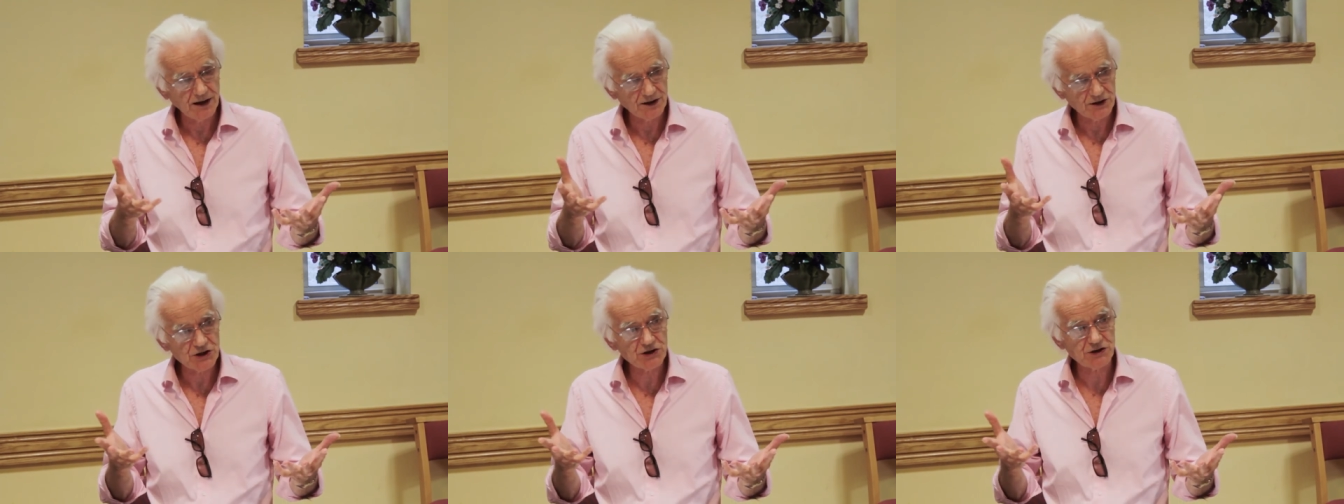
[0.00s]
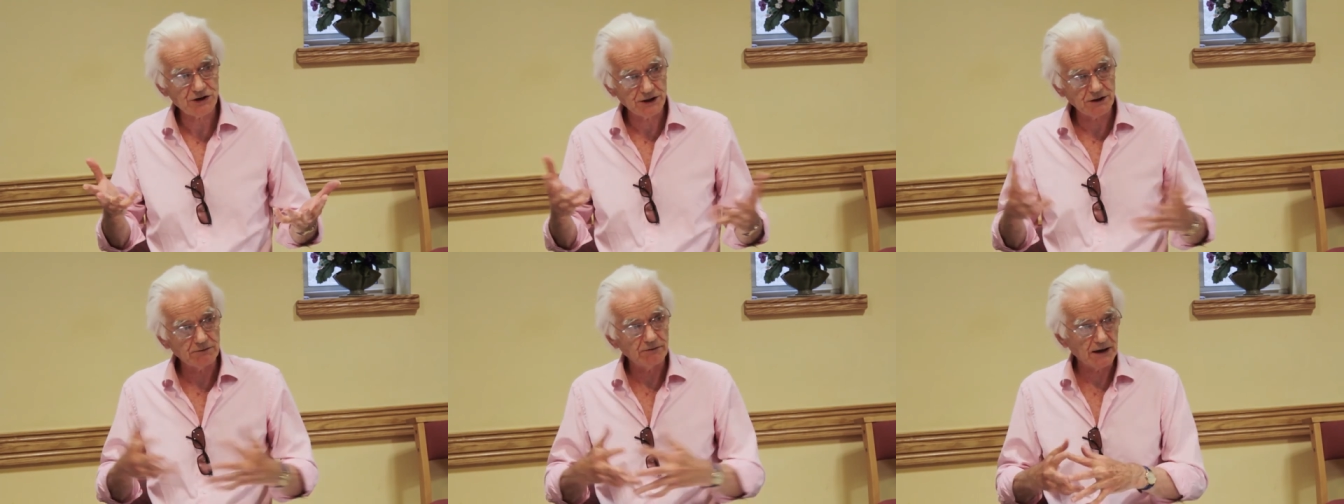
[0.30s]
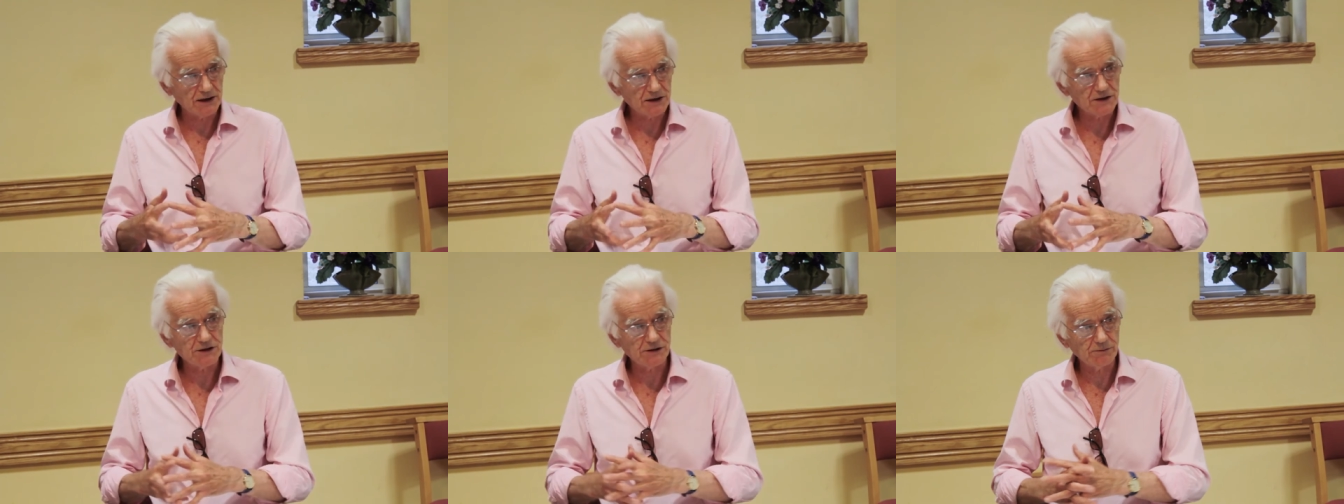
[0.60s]
artistic
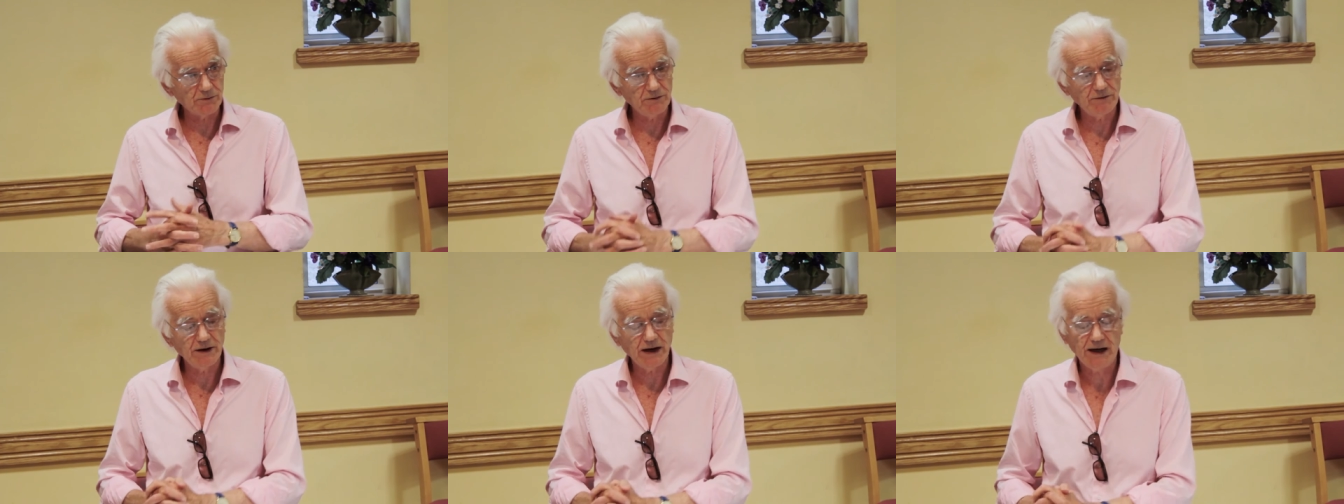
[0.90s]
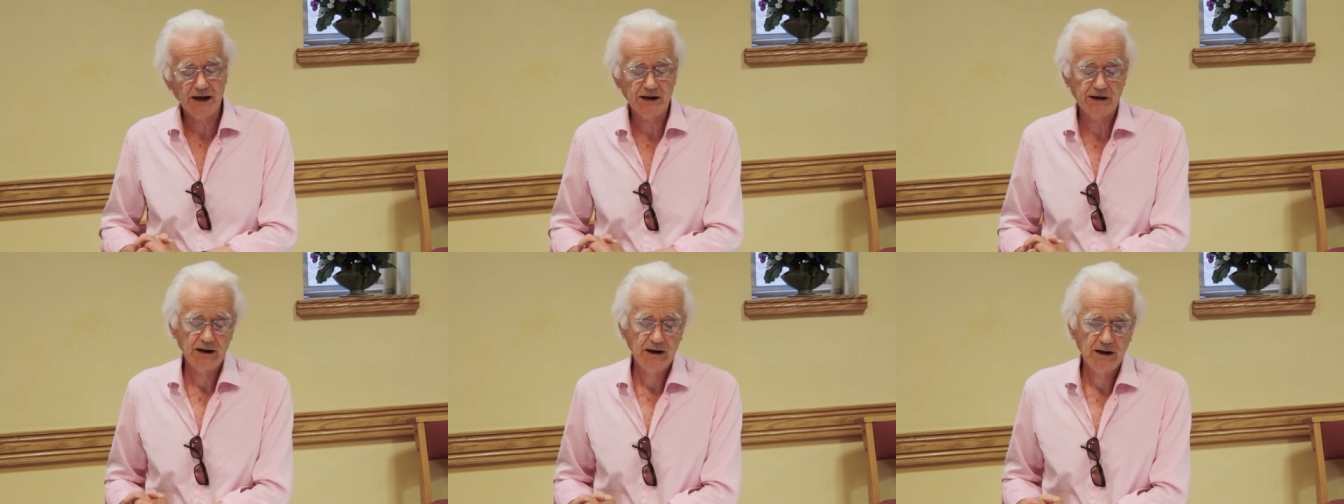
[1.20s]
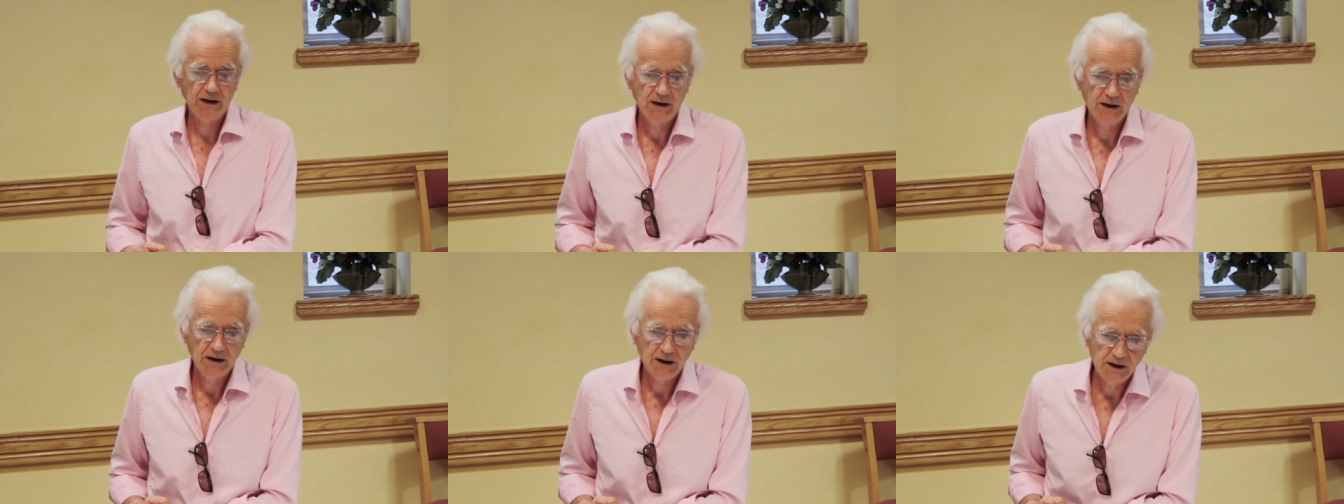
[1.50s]
directors that we've had
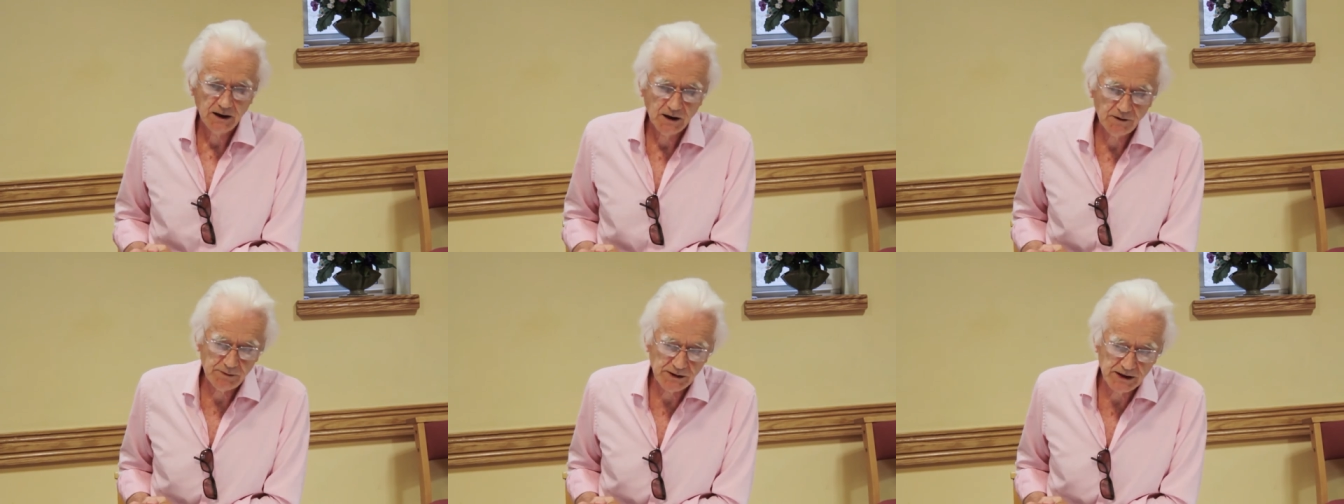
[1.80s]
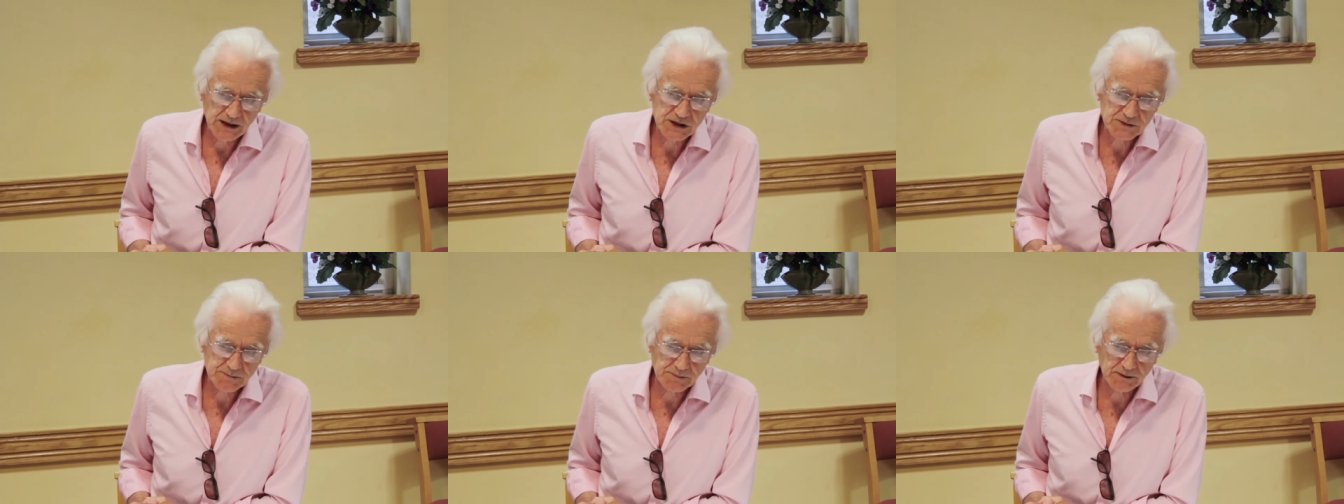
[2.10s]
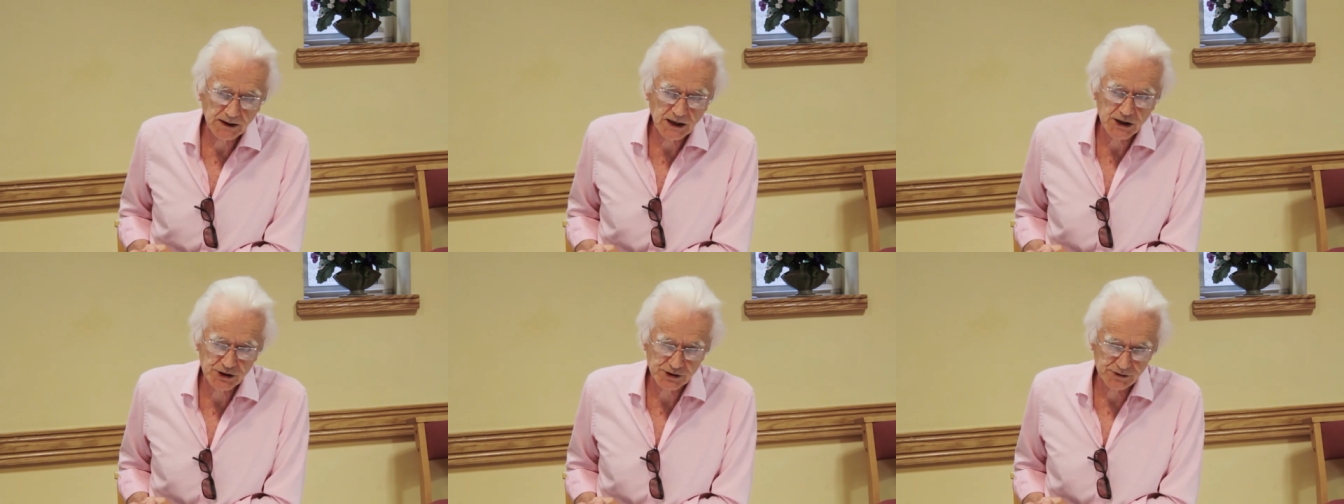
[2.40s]
have been
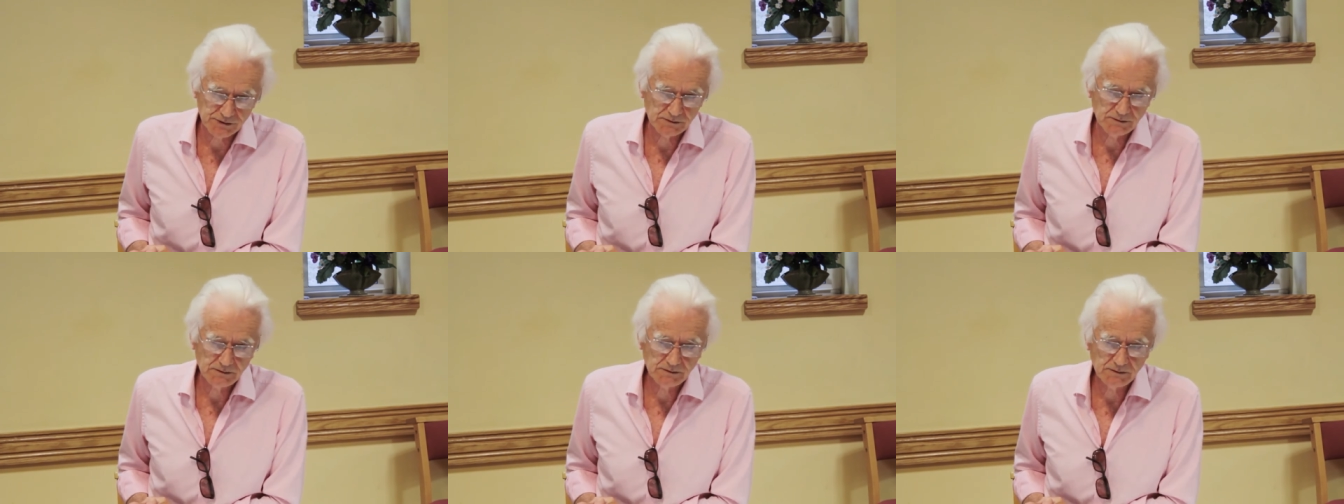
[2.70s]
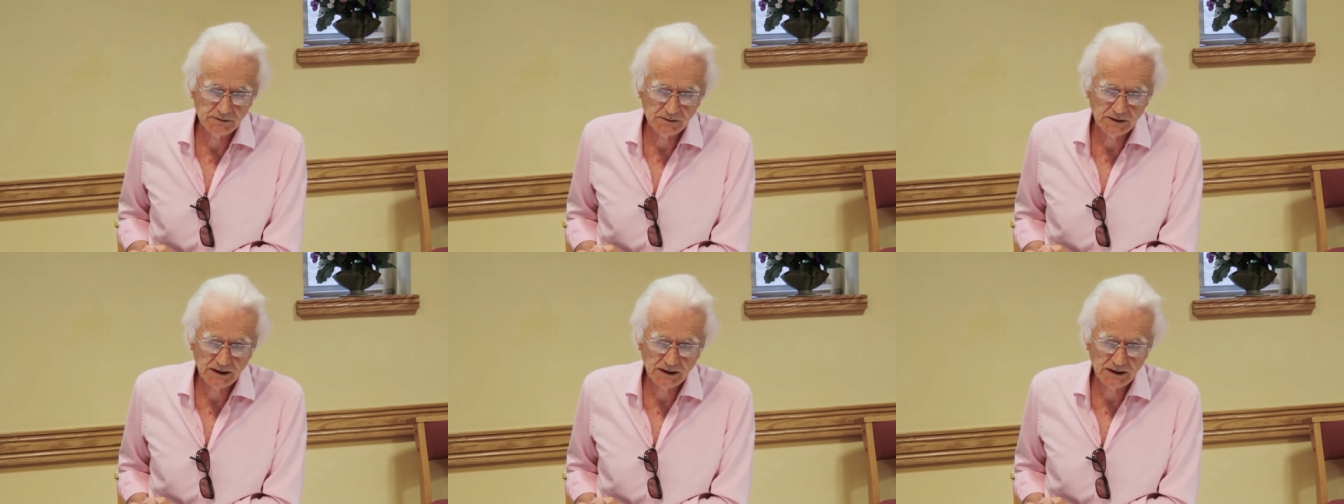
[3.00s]
inspirational,